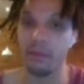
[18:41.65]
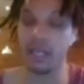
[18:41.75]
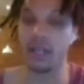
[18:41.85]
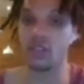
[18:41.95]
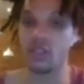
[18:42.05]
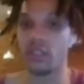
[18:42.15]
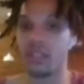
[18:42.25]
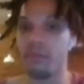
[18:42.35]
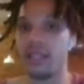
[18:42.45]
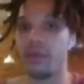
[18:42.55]
Because
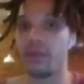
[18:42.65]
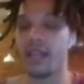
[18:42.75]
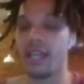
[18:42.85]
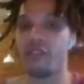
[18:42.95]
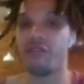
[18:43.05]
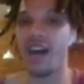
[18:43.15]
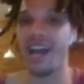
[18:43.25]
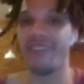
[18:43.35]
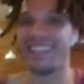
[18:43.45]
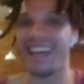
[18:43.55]
ultimately with knight
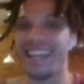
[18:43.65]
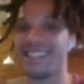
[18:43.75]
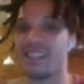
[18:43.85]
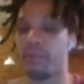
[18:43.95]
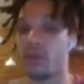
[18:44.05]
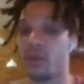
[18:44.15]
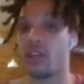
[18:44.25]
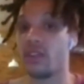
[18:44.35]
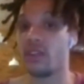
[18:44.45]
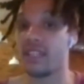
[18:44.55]
e5, the knight isn't
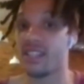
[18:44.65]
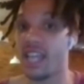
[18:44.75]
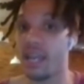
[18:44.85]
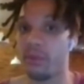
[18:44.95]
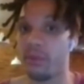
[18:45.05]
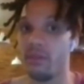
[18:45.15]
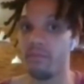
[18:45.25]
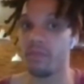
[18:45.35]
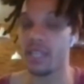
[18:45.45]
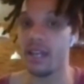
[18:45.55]
particularly stable
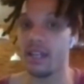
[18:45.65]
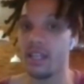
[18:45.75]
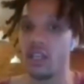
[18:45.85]
yet.